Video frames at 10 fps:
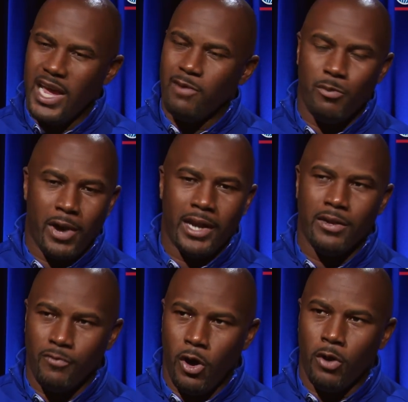
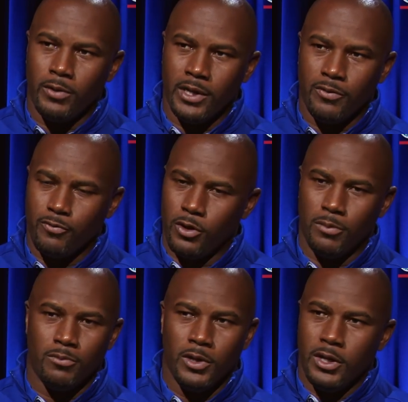Everybody involved in it,
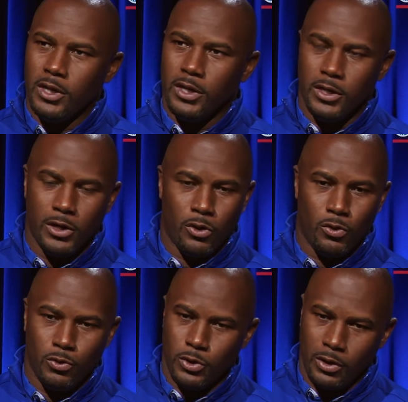from, you
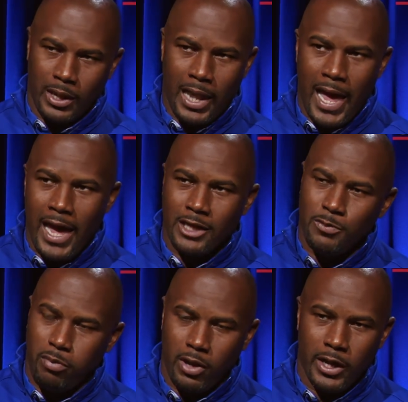know, your
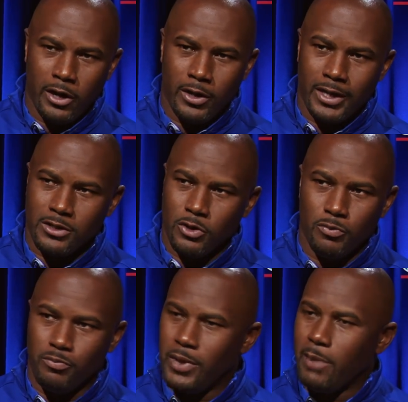last player that's
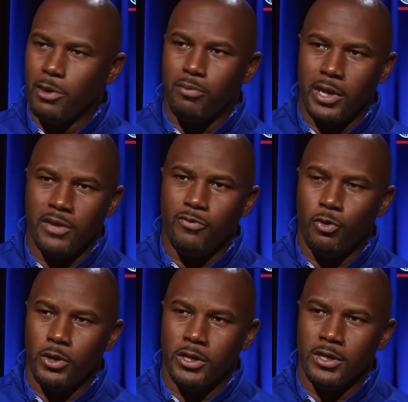going to be able to play
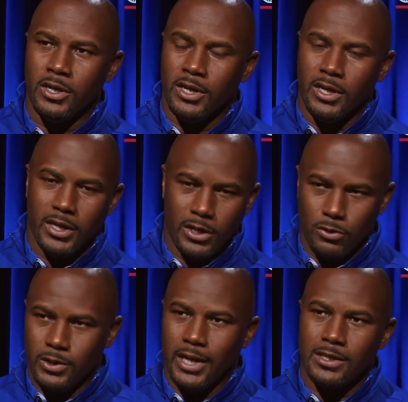for you, you
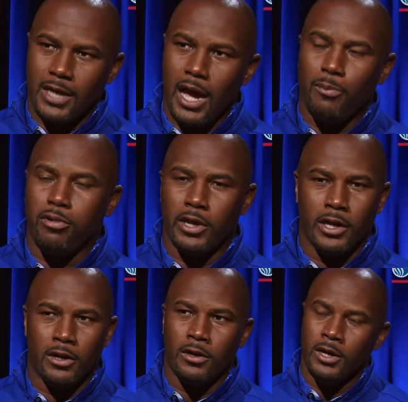know, to that top
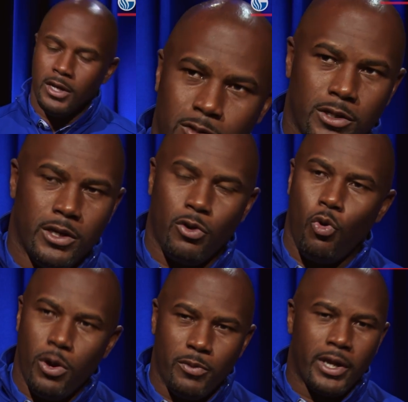player, to the
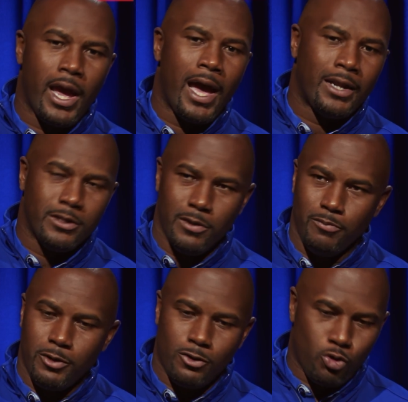equipment guy, to the
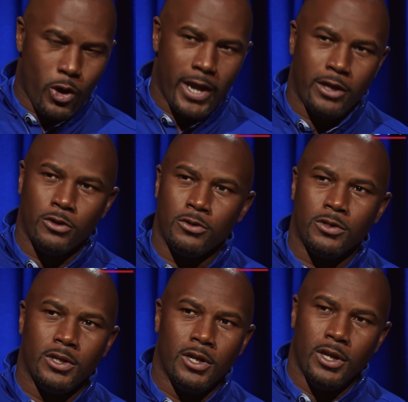
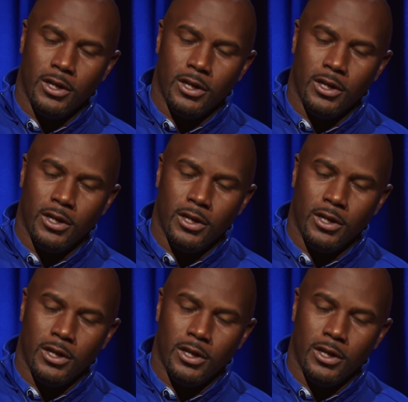trainers,